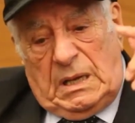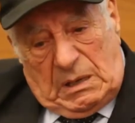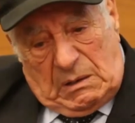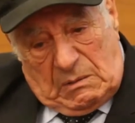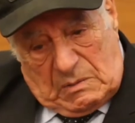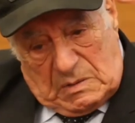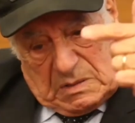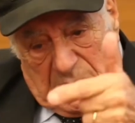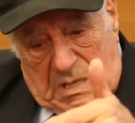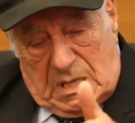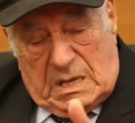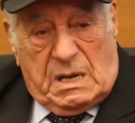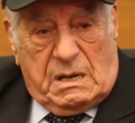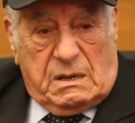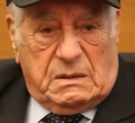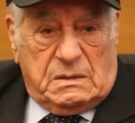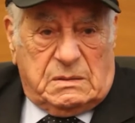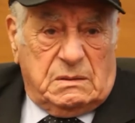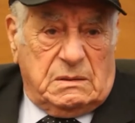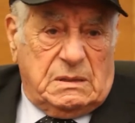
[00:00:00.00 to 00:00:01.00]
and it was
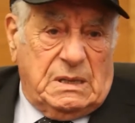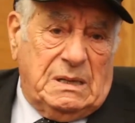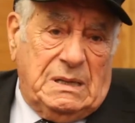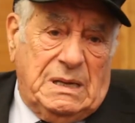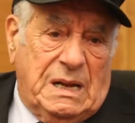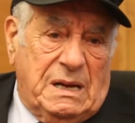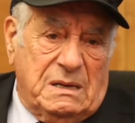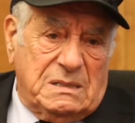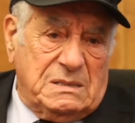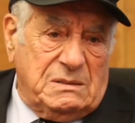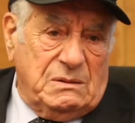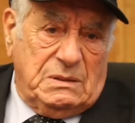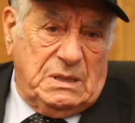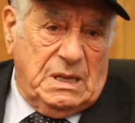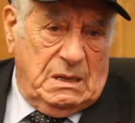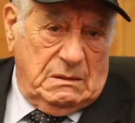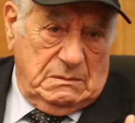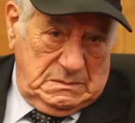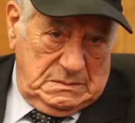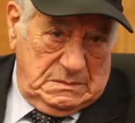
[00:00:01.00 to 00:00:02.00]
there, so that now there's no
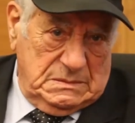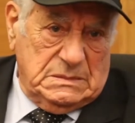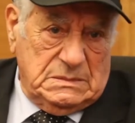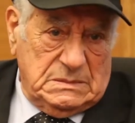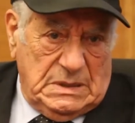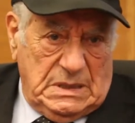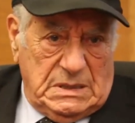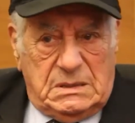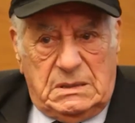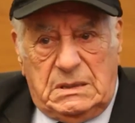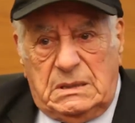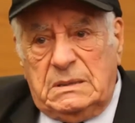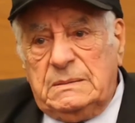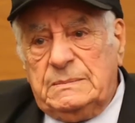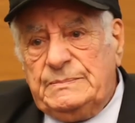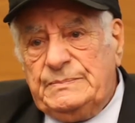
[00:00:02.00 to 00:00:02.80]
doubt. That's it.